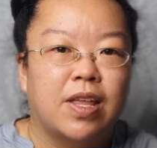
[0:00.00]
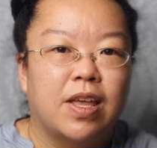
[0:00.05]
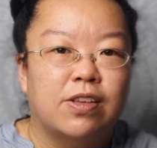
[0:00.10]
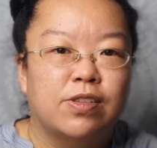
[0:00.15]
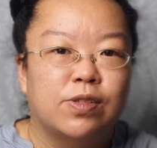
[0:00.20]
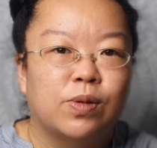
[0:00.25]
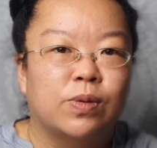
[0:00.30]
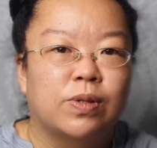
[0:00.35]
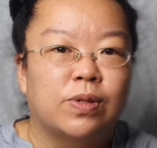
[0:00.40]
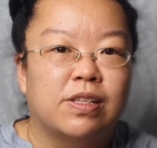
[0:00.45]

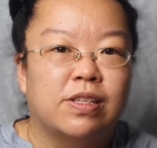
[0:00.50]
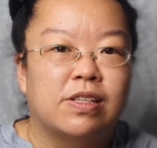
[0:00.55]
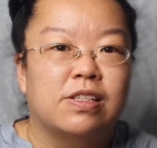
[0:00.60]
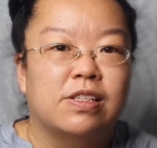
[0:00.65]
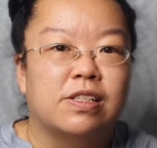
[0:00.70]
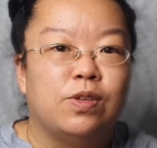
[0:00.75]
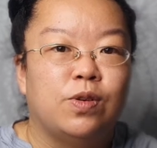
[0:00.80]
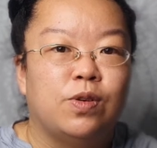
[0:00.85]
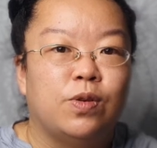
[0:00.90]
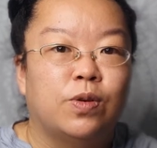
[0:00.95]
So this is
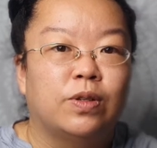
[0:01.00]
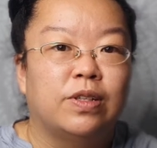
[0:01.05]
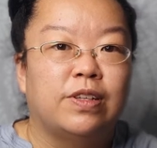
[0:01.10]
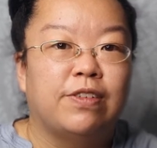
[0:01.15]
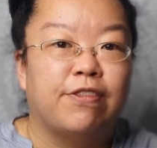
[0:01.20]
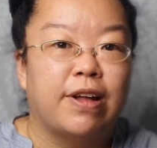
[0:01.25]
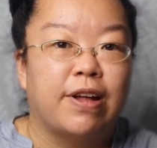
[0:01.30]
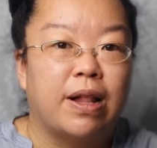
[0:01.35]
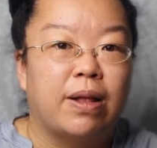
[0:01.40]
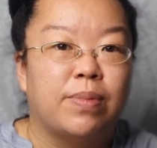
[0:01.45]

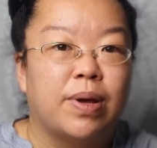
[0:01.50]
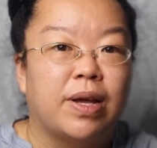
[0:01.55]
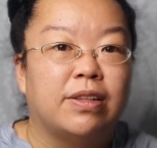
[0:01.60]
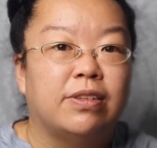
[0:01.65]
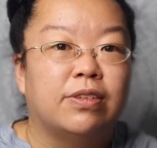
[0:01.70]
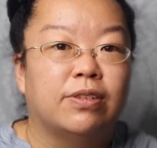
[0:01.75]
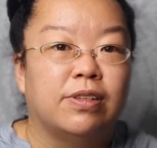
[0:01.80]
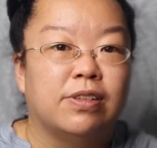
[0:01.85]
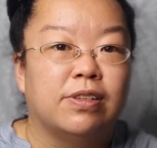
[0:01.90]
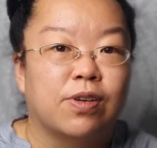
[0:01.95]

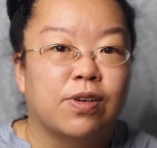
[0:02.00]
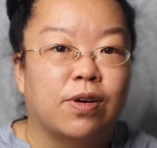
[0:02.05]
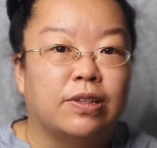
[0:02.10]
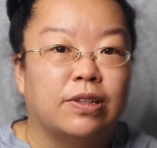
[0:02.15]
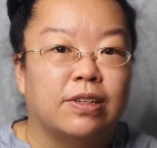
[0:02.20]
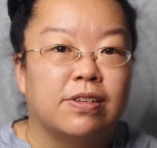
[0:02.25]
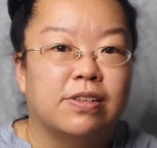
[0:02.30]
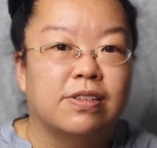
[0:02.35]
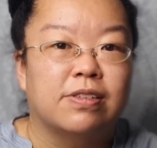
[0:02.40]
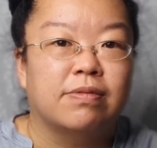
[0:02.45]
neurodevelopmental
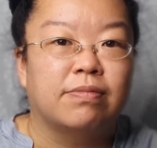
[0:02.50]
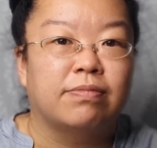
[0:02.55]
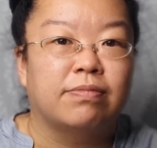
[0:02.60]
disorders.